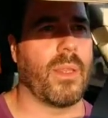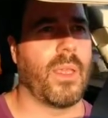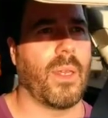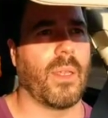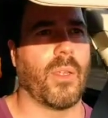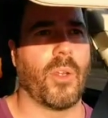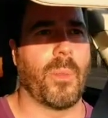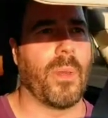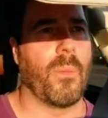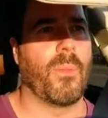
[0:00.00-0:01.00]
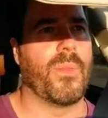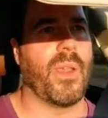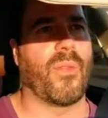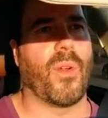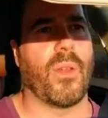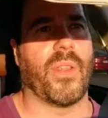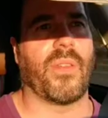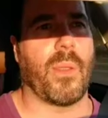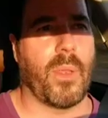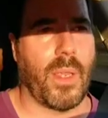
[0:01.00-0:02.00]
getting a little bit different of a
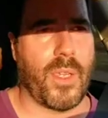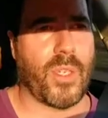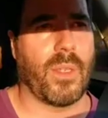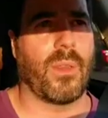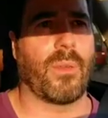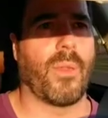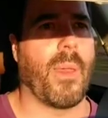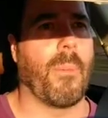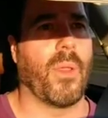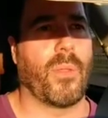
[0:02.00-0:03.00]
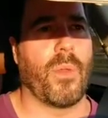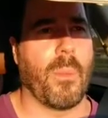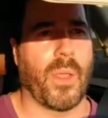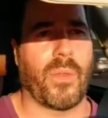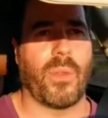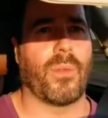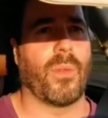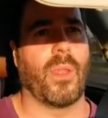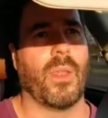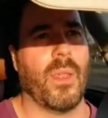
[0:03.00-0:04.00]
stimulation through the muscle, through